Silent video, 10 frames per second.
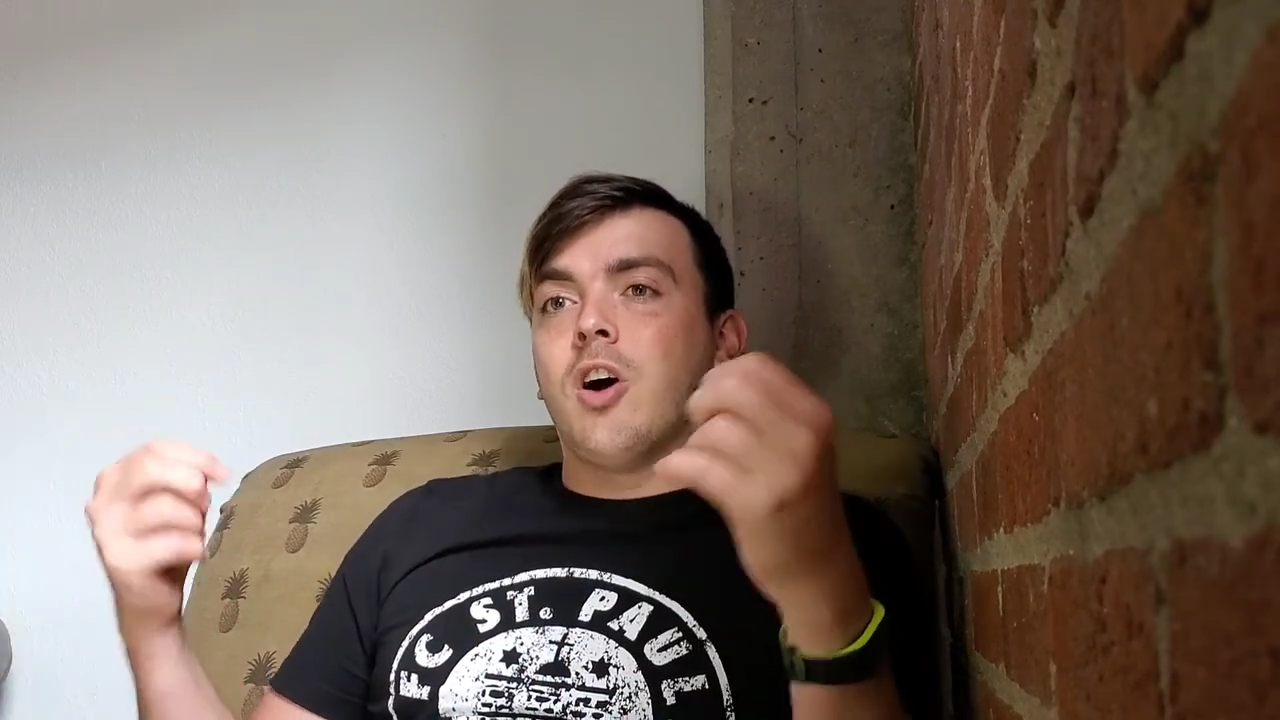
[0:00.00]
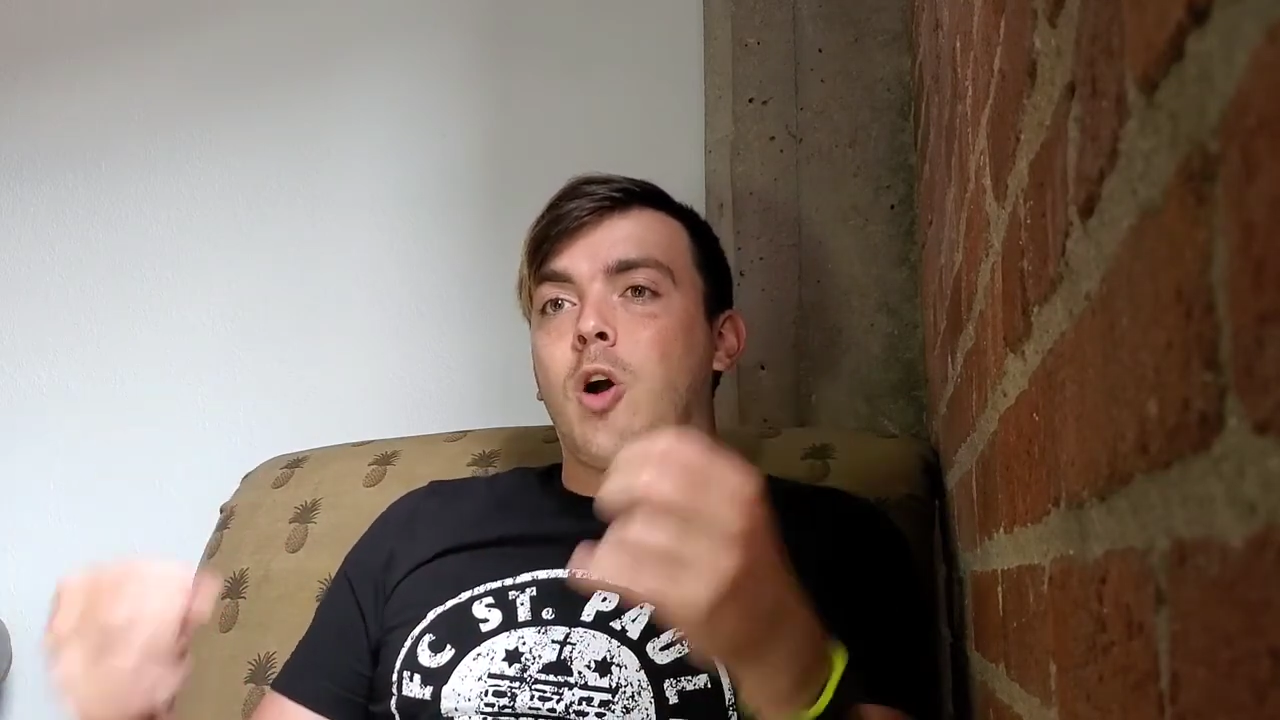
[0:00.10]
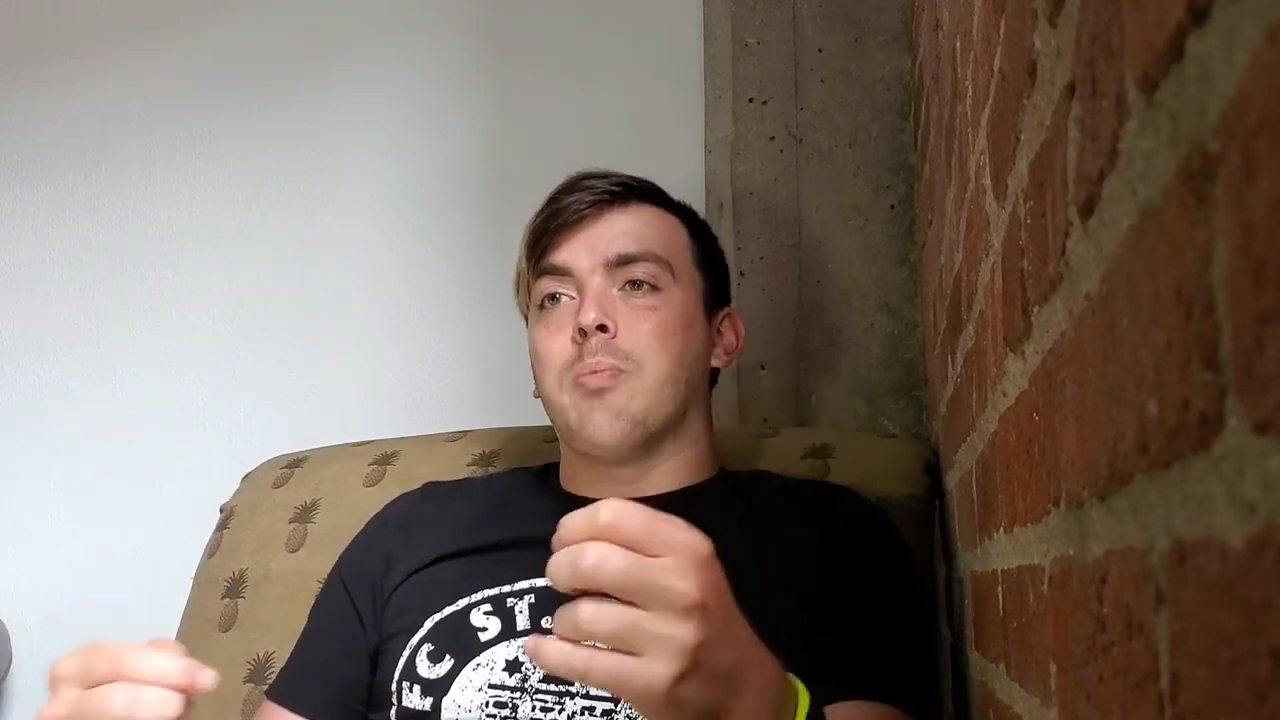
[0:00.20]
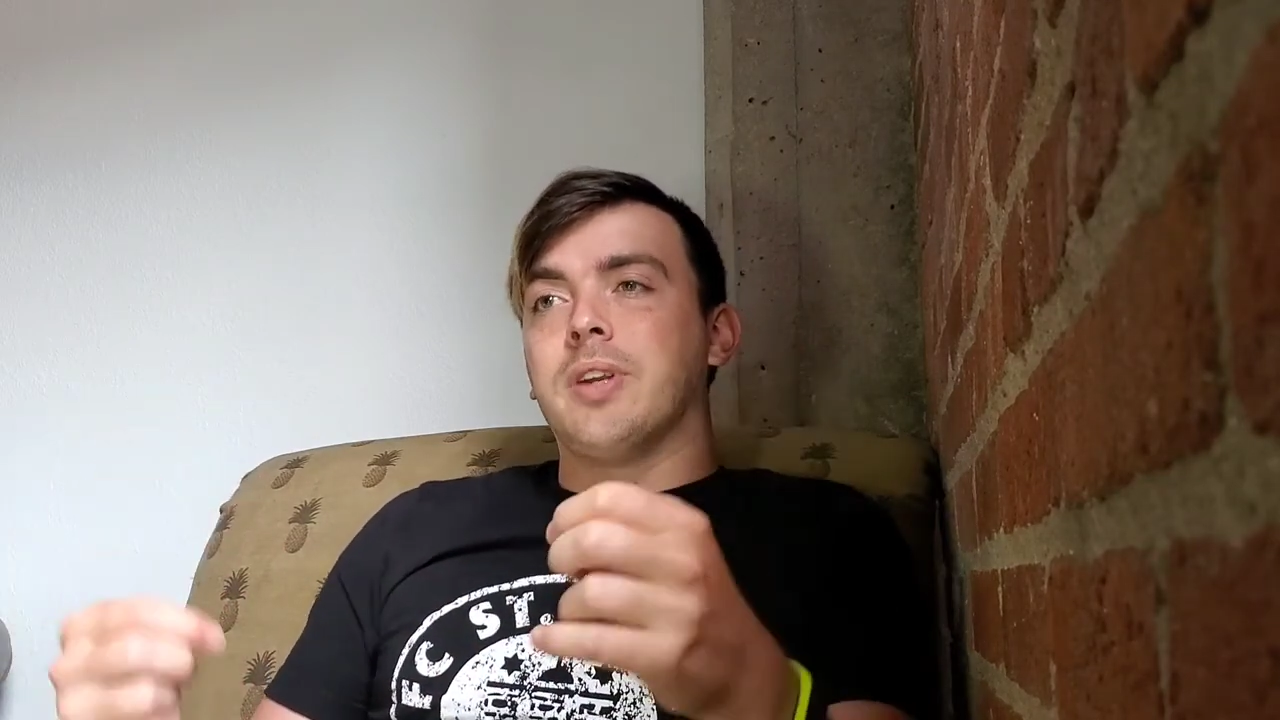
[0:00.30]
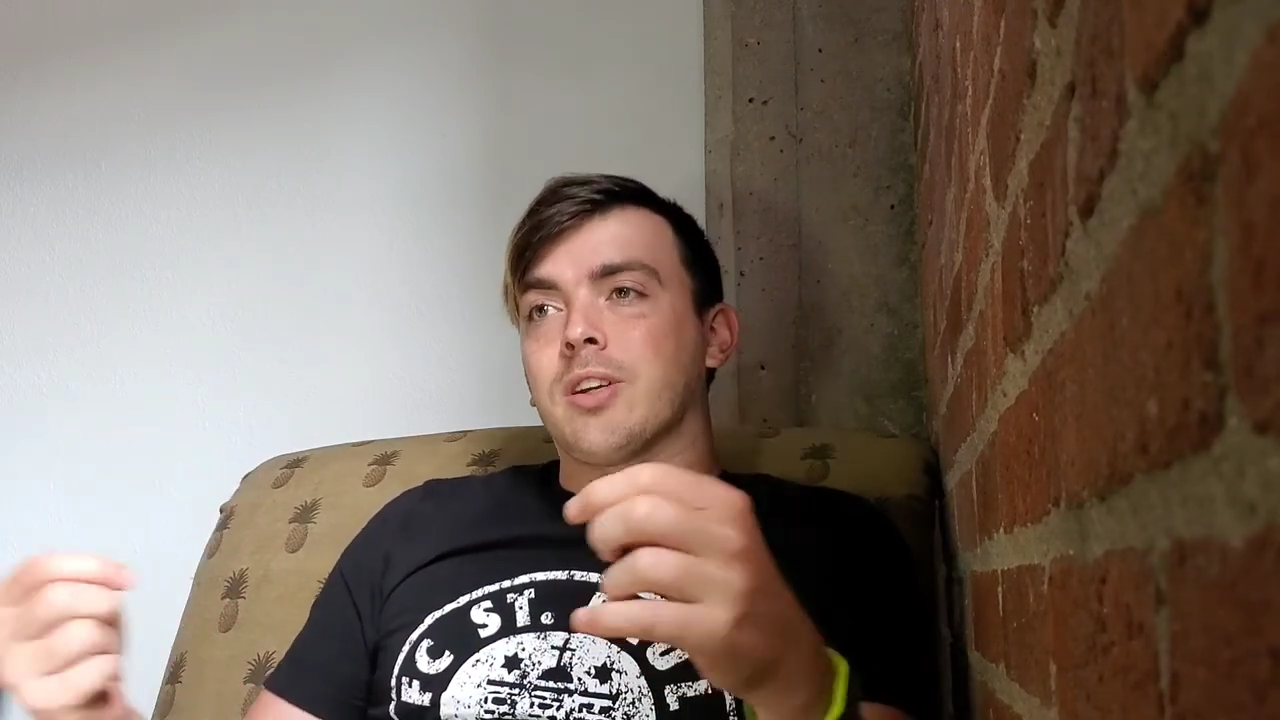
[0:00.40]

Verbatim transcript: opening,